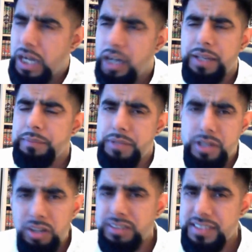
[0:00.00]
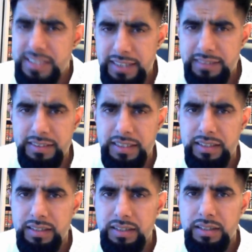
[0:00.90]
I am not
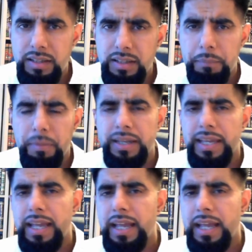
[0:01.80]
stating by